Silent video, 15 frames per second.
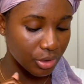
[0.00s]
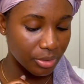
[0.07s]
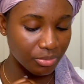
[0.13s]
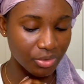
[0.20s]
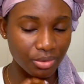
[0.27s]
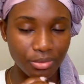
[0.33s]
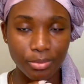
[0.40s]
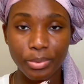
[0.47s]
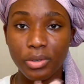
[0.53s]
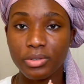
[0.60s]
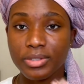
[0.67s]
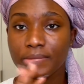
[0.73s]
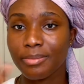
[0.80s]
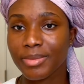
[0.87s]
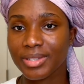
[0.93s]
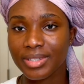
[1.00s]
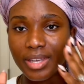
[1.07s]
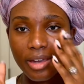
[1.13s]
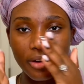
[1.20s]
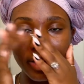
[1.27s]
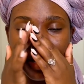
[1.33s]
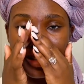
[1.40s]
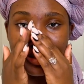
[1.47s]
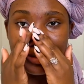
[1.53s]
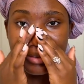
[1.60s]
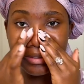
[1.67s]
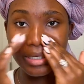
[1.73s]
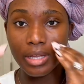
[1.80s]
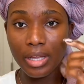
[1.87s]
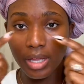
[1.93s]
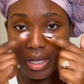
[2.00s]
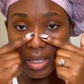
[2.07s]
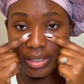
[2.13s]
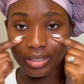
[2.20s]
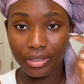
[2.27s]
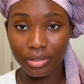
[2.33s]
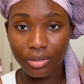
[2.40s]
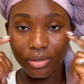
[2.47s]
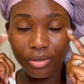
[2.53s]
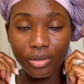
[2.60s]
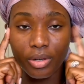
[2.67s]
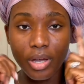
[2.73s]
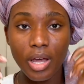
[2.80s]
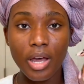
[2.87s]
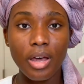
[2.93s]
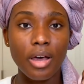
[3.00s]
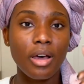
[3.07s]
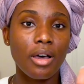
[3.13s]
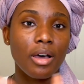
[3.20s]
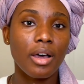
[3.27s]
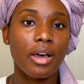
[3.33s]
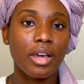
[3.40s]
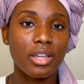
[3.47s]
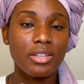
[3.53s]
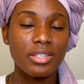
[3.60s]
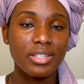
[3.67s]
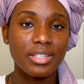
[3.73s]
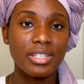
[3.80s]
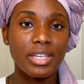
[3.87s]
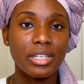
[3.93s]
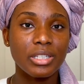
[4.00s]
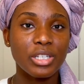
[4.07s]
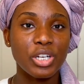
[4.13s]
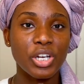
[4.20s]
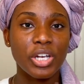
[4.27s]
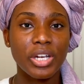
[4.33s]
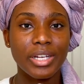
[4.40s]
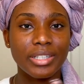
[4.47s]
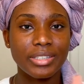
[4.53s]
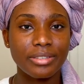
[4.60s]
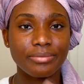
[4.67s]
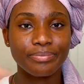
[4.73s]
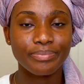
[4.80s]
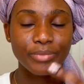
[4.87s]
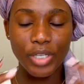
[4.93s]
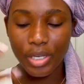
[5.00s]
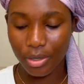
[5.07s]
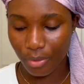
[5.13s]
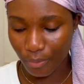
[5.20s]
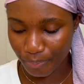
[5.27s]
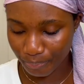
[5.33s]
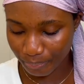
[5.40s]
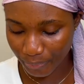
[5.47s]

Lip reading: I'm just gonna put on some mascara and a little concealer and, you know,